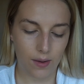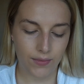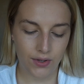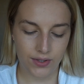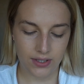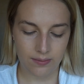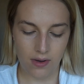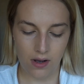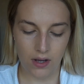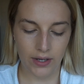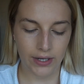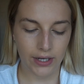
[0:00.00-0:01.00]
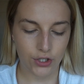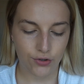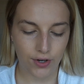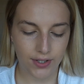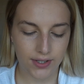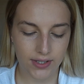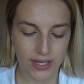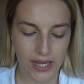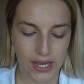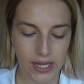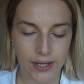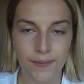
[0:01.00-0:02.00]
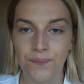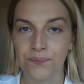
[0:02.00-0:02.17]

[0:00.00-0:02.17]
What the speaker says: I'm using my trusty